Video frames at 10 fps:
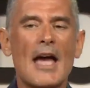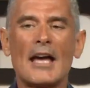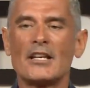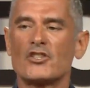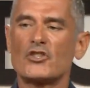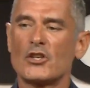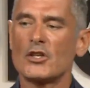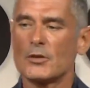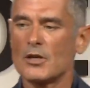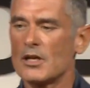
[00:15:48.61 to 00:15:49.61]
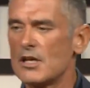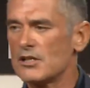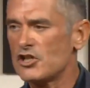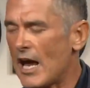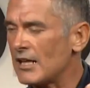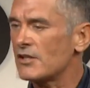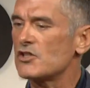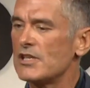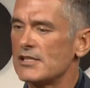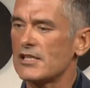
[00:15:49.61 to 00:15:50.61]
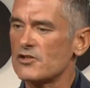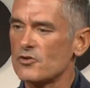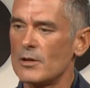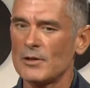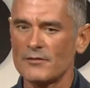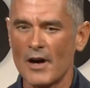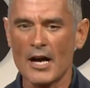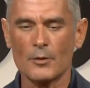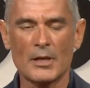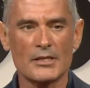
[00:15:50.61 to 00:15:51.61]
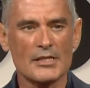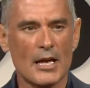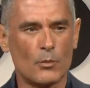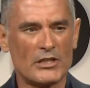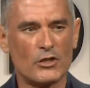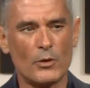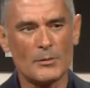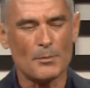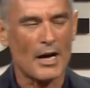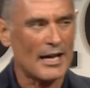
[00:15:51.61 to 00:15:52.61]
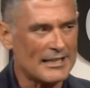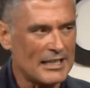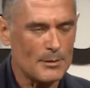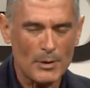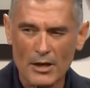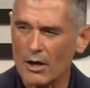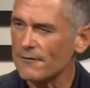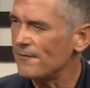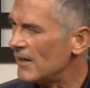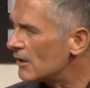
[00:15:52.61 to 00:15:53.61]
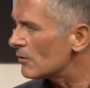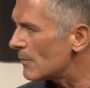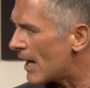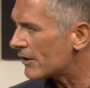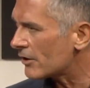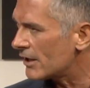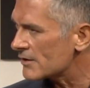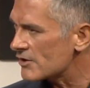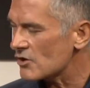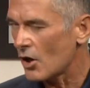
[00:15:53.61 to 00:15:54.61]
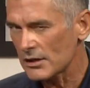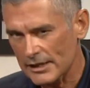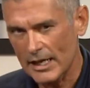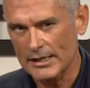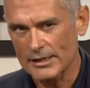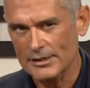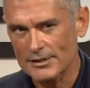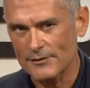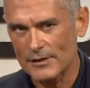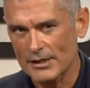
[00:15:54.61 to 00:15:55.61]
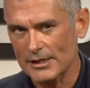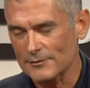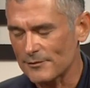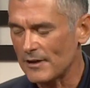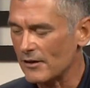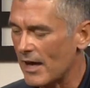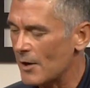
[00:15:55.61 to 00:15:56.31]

manage to challenge these extreme environments. And we do it by keeping our fecal matter consolidated, if you can figure